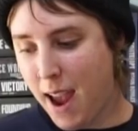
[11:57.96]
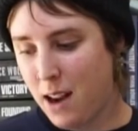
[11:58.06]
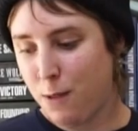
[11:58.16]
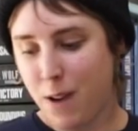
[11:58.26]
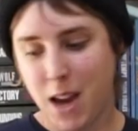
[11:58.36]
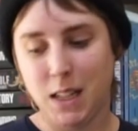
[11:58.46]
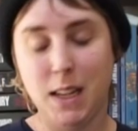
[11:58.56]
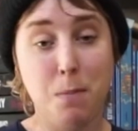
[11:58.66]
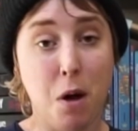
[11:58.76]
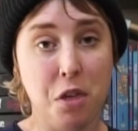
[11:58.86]
And
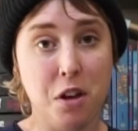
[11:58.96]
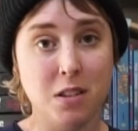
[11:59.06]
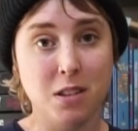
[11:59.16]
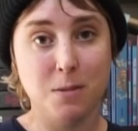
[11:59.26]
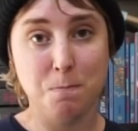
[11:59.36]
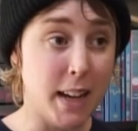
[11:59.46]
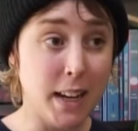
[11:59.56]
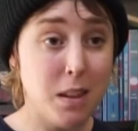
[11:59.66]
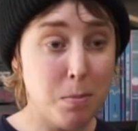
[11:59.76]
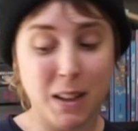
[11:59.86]
finally, Pothos,
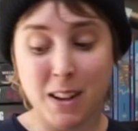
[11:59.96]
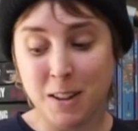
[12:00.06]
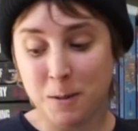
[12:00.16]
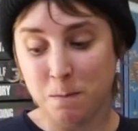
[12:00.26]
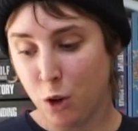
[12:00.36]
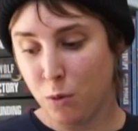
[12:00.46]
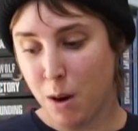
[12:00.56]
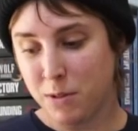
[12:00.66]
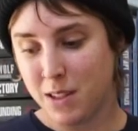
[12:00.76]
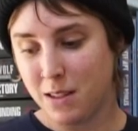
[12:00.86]
like the plant, who
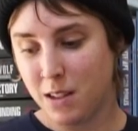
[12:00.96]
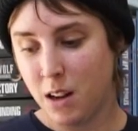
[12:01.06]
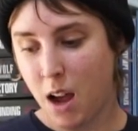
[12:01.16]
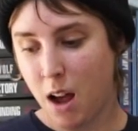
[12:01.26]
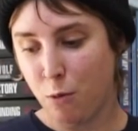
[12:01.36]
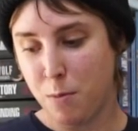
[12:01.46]
represented a